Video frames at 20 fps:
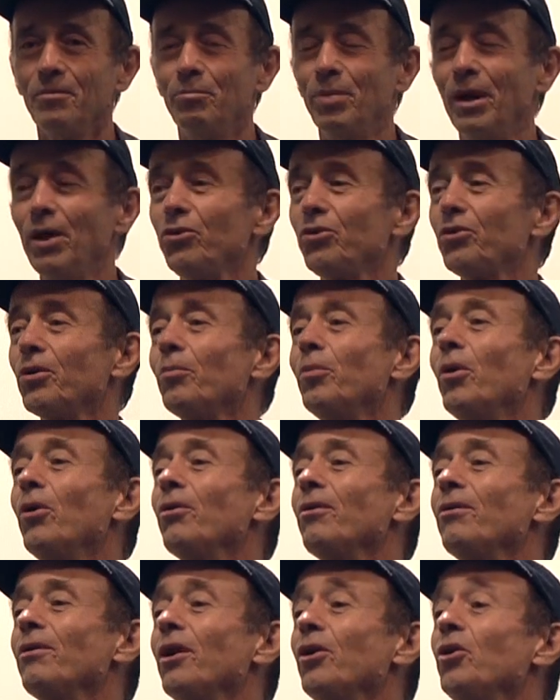based
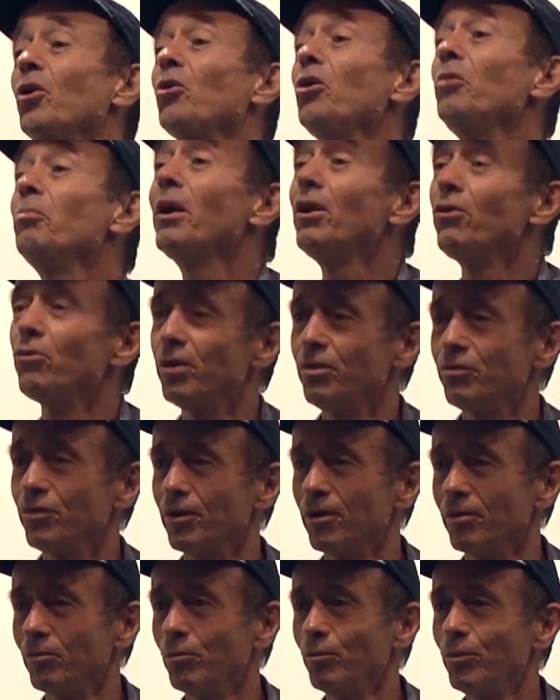upon a documentary
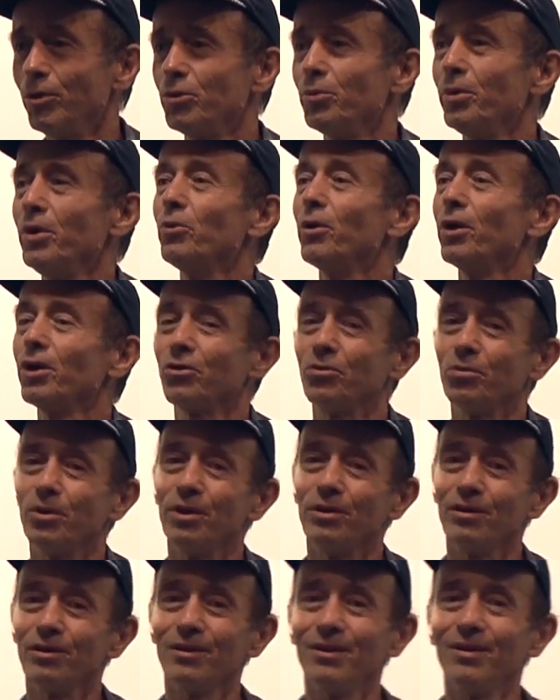film which we worked
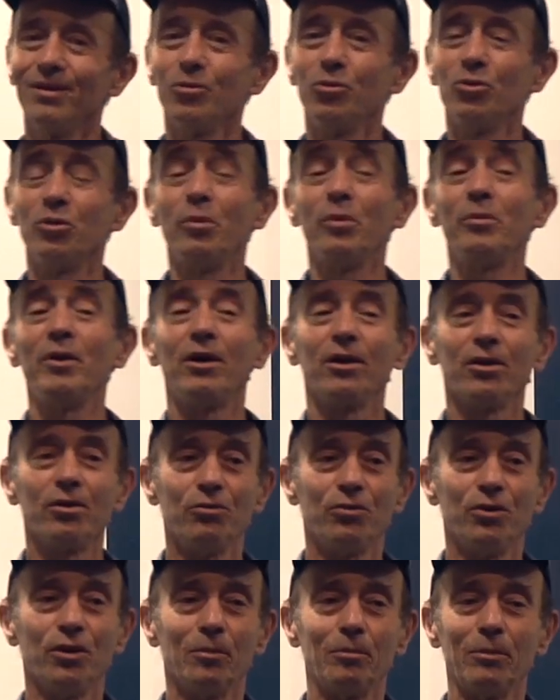with some
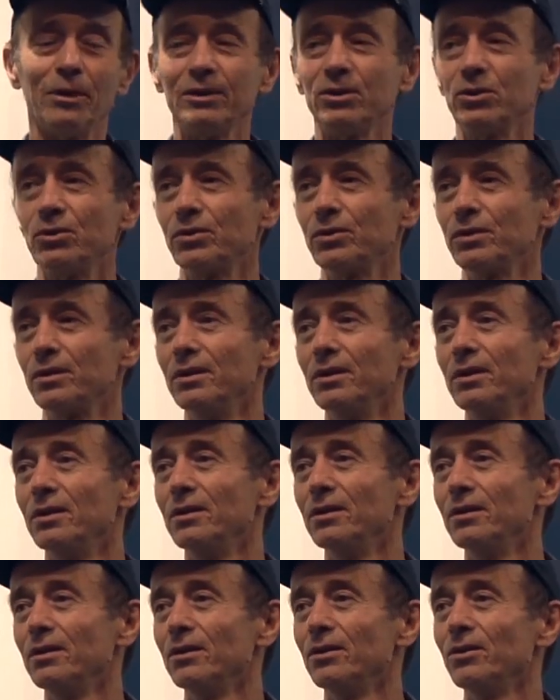American filmmakers
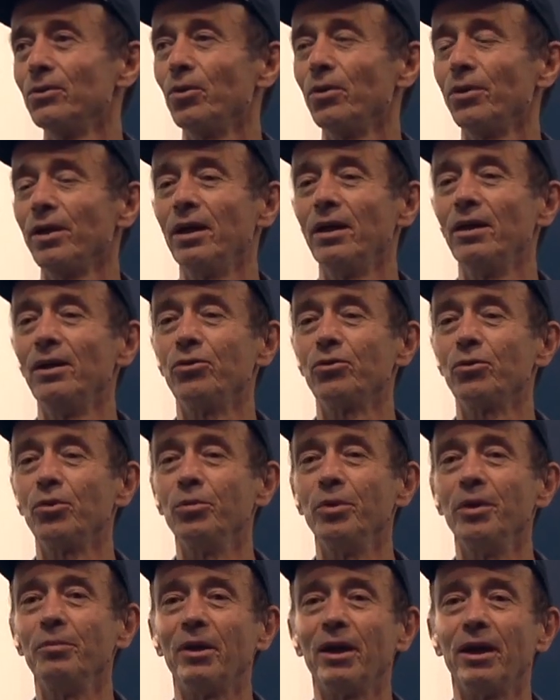called Alias
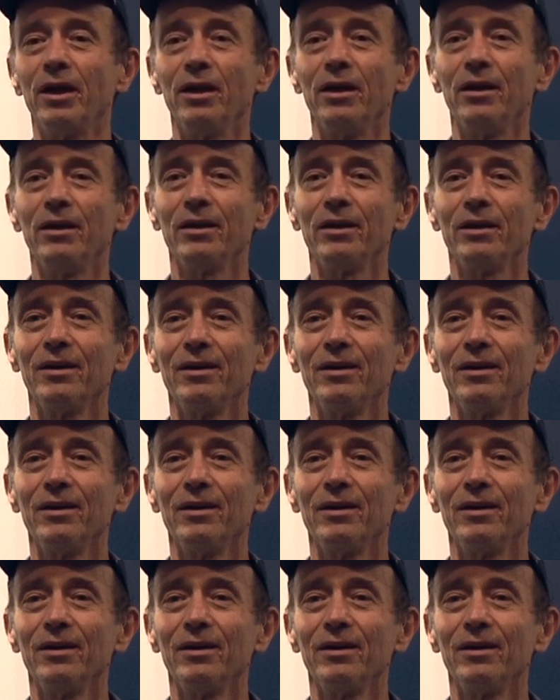Ruby Blade,